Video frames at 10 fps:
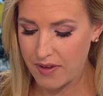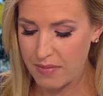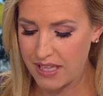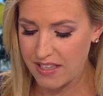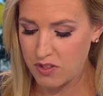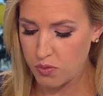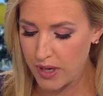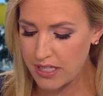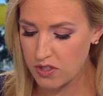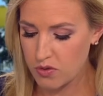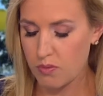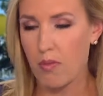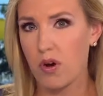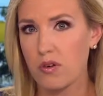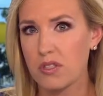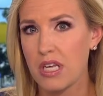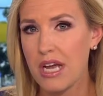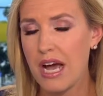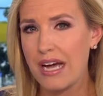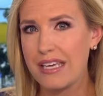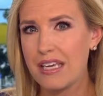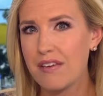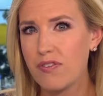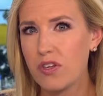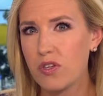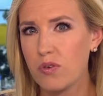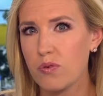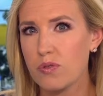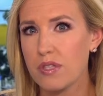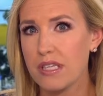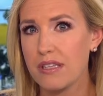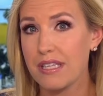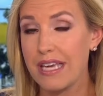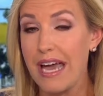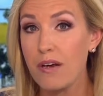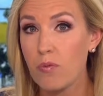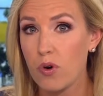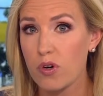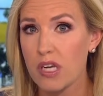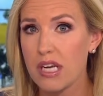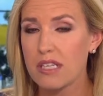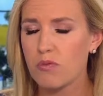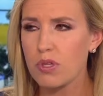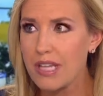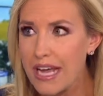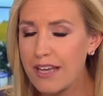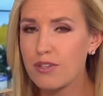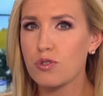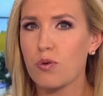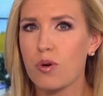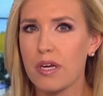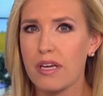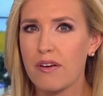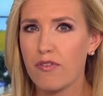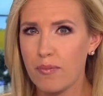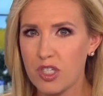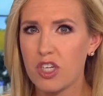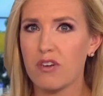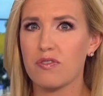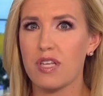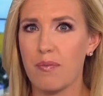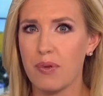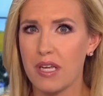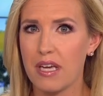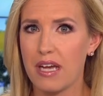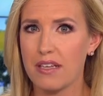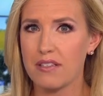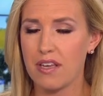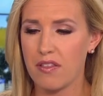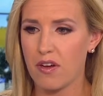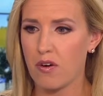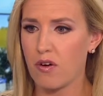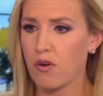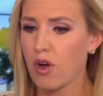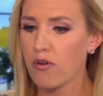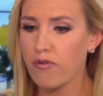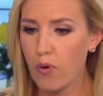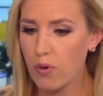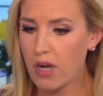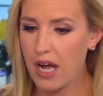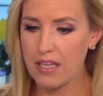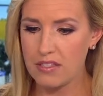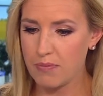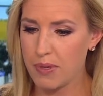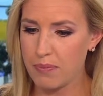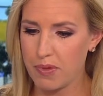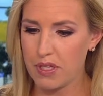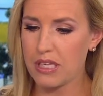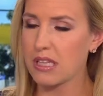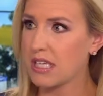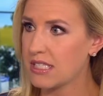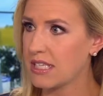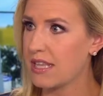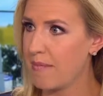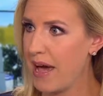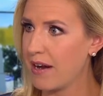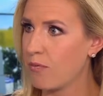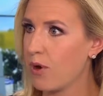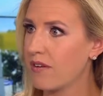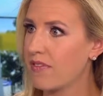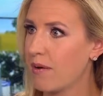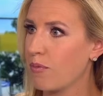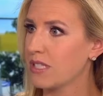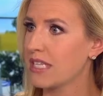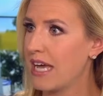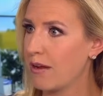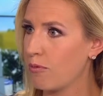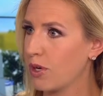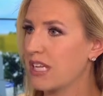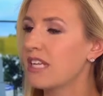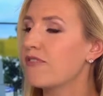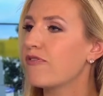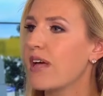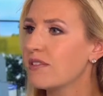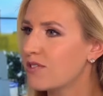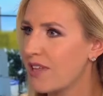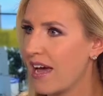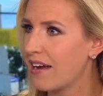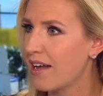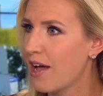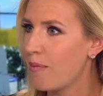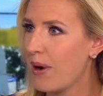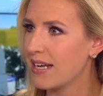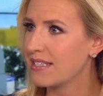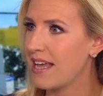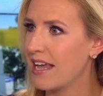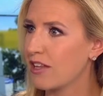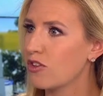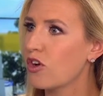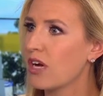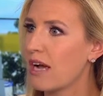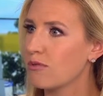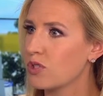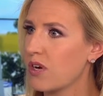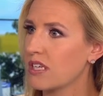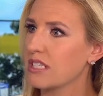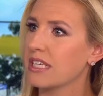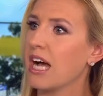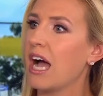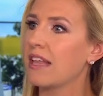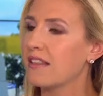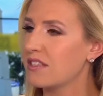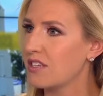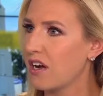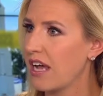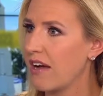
he made these racist remarks. He even used the N-word, relaying a story from a sheriff's deputy, and he said there are 4 kinds of people, and he listed them out, and one of them was the N-word. He defends that by saying, look, I was trying to guide this young